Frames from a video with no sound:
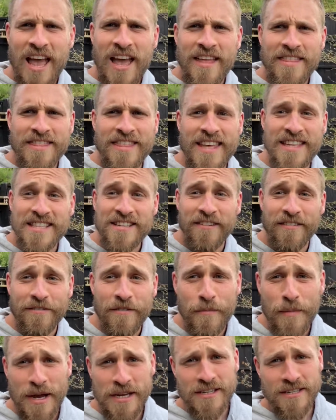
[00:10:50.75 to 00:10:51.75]
That's it
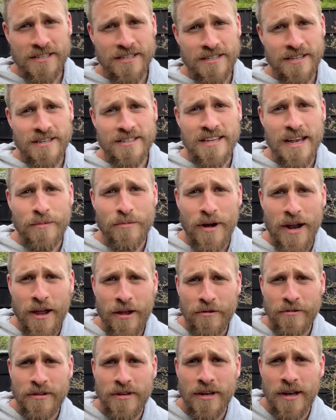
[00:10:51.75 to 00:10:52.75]
from us this time
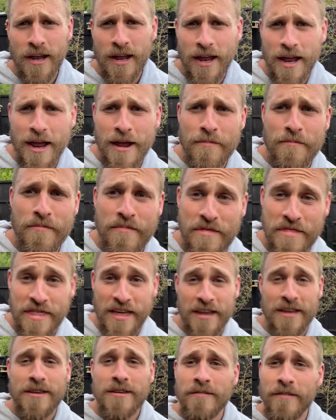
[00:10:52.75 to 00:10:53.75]
round.
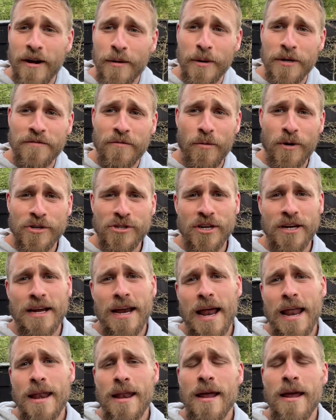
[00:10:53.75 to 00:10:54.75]
Thank you very much for watching
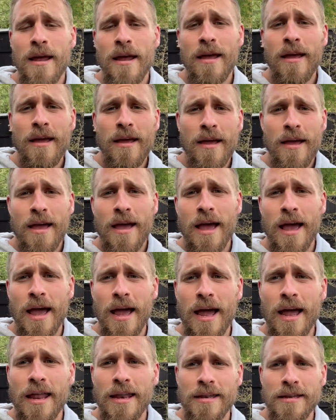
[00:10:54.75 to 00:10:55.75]
again,
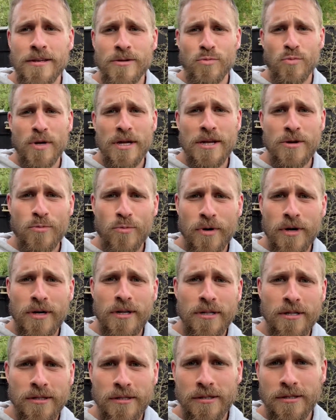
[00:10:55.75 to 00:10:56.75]
and we
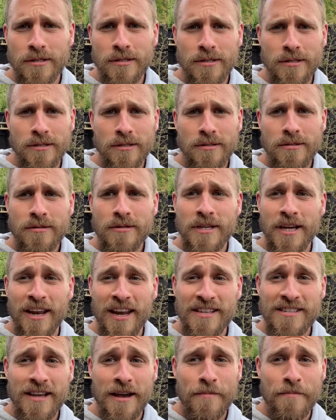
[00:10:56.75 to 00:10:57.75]
will see you
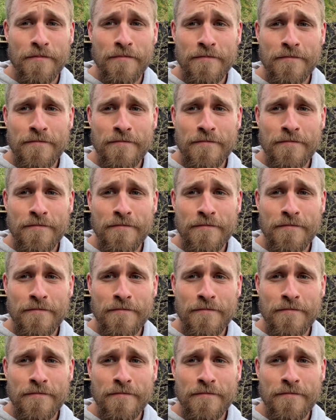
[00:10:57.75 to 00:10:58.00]
next time.